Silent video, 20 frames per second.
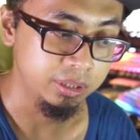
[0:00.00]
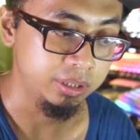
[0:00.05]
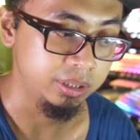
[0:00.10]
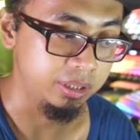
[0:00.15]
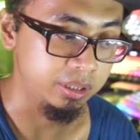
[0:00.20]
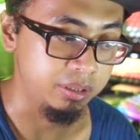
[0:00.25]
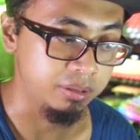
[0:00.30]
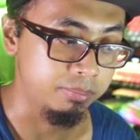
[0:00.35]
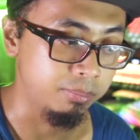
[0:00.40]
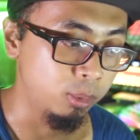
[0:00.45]

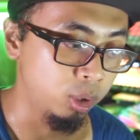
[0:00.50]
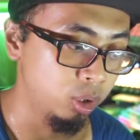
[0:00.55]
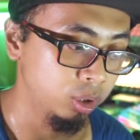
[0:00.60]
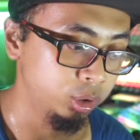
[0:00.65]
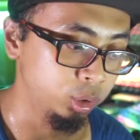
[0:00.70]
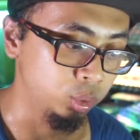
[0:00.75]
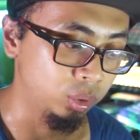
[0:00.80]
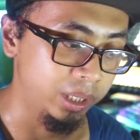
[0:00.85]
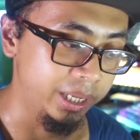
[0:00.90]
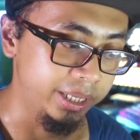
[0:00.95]
it's more
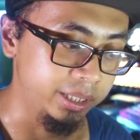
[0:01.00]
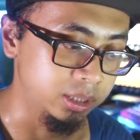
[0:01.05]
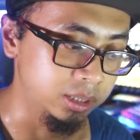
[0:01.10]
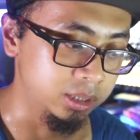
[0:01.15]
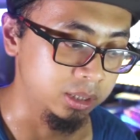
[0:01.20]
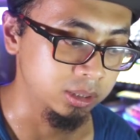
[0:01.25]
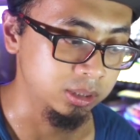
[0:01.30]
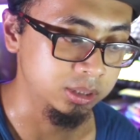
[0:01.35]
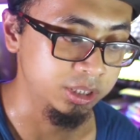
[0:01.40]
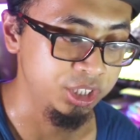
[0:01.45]
to like
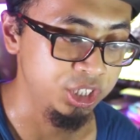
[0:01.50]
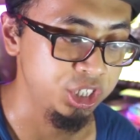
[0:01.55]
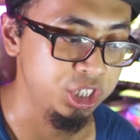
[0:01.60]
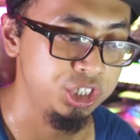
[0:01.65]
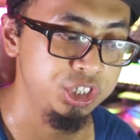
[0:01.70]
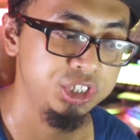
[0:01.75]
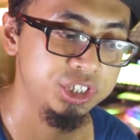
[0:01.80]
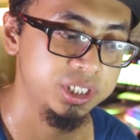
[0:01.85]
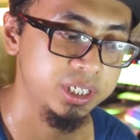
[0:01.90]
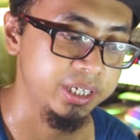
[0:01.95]
a
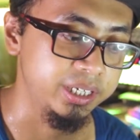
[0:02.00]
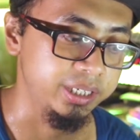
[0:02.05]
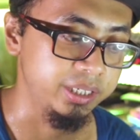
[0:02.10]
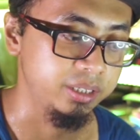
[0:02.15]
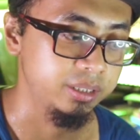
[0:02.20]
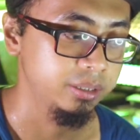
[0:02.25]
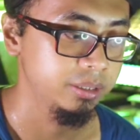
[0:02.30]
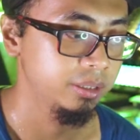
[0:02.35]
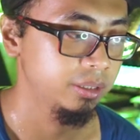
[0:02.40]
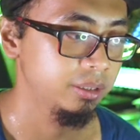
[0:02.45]
hinge
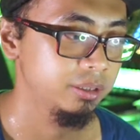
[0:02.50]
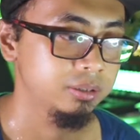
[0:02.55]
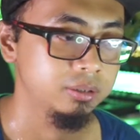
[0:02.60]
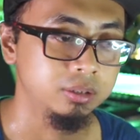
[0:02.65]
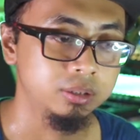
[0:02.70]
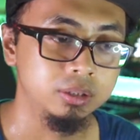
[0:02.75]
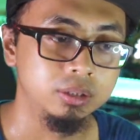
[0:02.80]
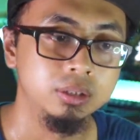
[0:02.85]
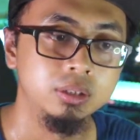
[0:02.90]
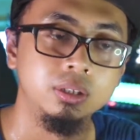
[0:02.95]
kind.
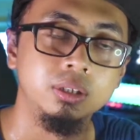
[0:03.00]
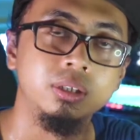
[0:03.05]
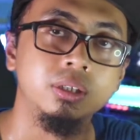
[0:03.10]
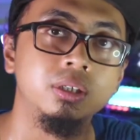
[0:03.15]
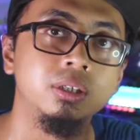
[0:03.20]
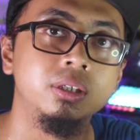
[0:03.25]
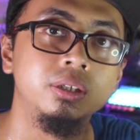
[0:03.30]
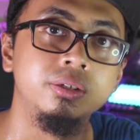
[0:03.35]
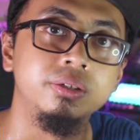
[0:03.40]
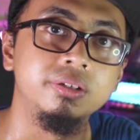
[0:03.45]
So
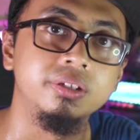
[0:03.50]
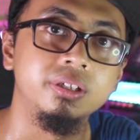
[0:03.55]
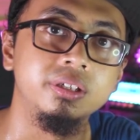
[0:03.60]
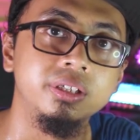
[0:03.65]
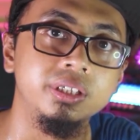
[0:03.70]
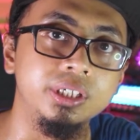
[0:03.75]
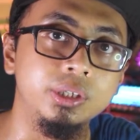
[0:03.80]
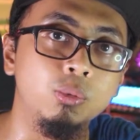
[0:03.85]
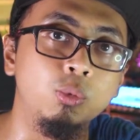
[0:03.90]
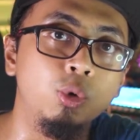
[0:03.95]
you see,
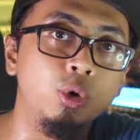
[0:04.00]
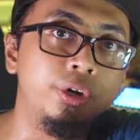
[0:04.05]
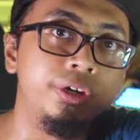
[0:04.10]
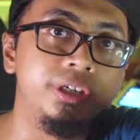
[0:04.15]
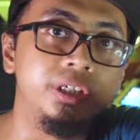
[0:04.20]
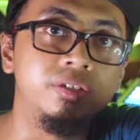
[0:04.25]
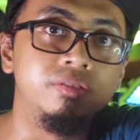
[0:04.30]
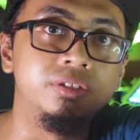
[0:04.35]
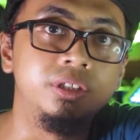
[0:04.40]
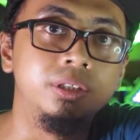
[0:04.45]
it
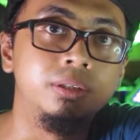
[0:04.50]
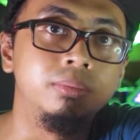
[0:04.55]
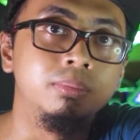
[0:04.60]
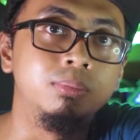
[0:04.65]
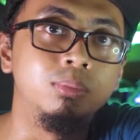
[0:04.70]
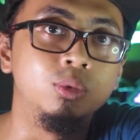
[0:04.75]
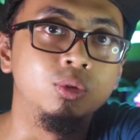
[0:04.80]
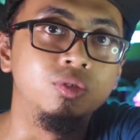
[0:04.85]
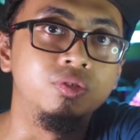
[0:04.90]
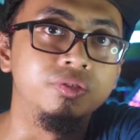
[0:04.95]
won't even
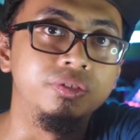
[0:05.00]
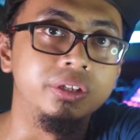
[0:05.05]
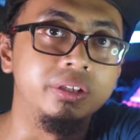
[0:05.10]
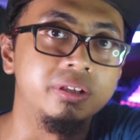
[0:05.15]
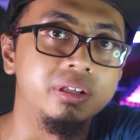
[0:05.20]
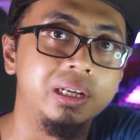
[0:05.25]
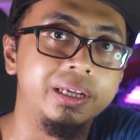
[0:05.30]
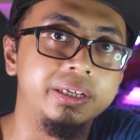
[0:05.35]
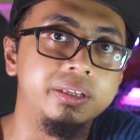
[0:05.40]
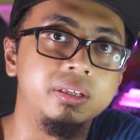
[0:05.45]
move.
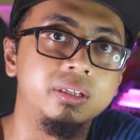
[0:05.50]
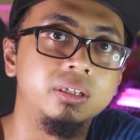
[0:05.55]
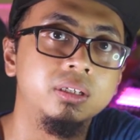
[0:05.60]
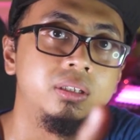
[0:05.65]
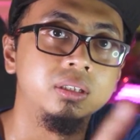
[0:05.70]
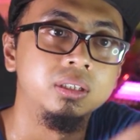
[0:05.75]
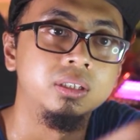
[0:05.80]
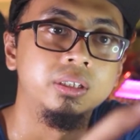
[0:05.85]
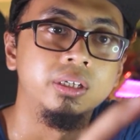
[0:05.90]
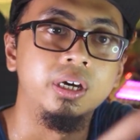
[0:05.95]
It's like
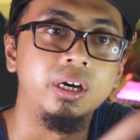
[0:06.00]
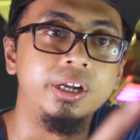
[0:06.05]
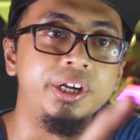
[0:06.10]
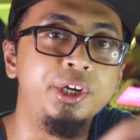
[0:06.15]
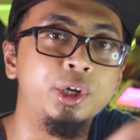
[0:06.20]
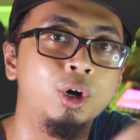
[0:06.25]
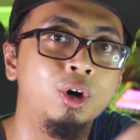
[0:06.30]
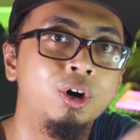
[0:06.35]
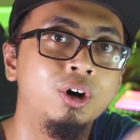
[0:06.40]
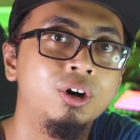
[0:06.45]
a
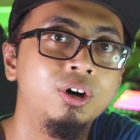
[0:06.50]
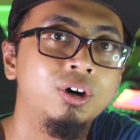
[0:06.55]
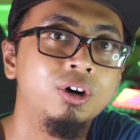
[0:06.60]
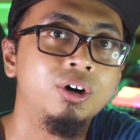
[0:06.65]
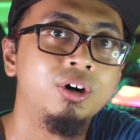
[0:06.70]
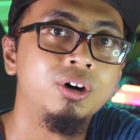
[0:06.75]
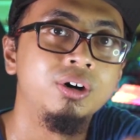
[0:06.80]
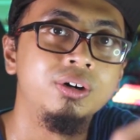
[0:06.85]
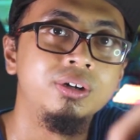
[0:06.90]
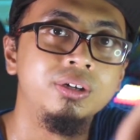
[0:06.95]
door.
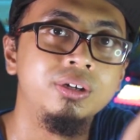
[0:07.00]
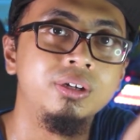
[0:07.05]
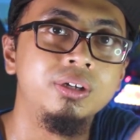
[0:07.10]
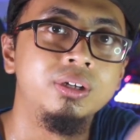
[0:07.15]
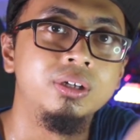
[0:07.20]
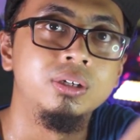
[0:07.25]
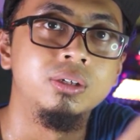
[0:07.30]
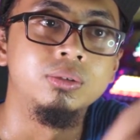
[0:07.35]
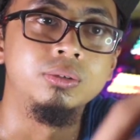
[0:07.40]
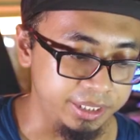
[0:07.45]

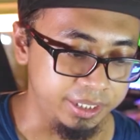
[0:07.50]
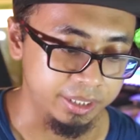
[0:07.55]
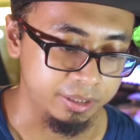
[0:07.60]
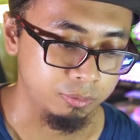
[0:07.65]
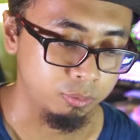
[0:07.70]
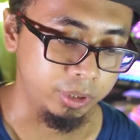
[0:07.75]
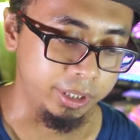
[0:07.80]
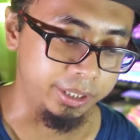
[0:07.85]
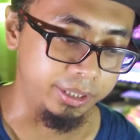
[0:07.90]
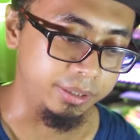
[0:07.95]
Guess
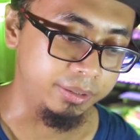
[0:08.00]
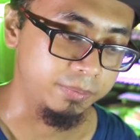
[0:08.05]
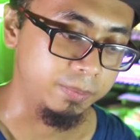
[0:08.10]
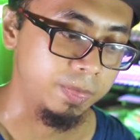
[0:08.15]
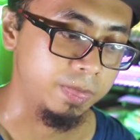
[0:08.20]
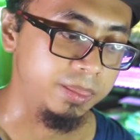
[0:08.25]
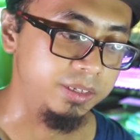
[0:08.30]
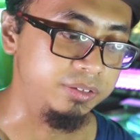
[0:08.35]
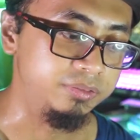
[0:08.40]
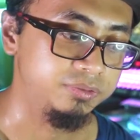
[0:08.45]
what?
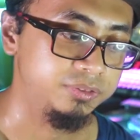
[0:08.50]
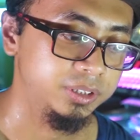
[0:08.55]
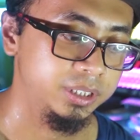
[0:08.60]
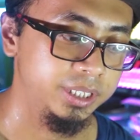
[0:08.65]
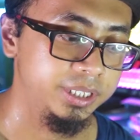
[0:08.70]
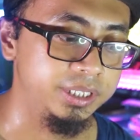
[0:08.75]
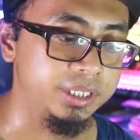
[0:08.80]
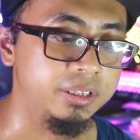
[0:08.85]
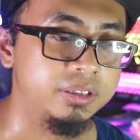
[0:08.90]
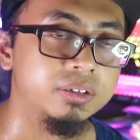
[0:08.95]
In
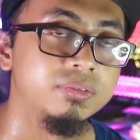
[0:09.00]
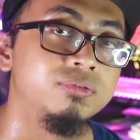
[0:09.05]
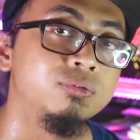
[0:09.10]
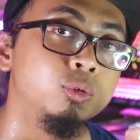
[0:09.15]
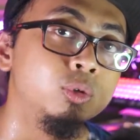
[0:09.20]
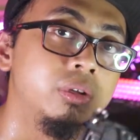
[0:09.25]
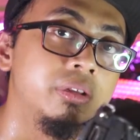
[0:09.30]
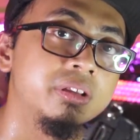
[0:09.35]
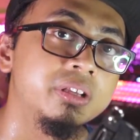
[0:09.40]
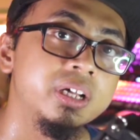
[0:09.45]
front is a
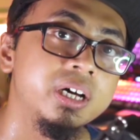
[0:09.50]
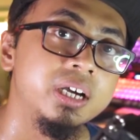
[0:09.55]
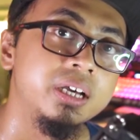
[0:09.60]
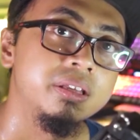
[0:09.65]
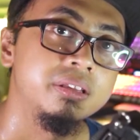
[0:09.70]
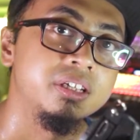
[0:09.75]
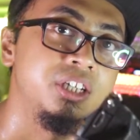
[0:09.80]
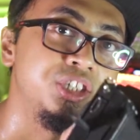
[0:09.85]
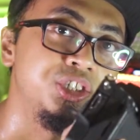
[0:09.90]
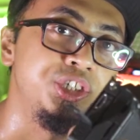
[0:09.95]

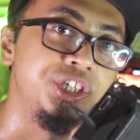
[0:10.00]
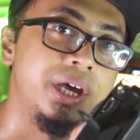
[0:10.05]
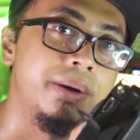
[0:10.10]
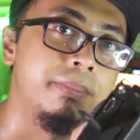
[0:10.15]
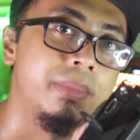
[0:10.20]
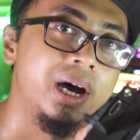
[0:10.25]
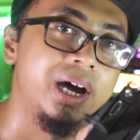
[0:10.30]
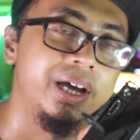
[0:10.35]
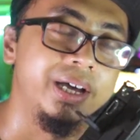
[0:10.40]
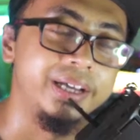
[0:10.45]
full-size
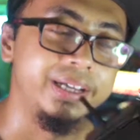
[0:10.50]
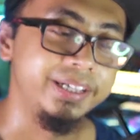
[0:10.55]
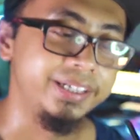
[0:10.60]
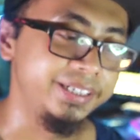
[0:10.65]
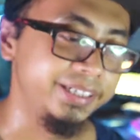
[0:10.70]
HDMI,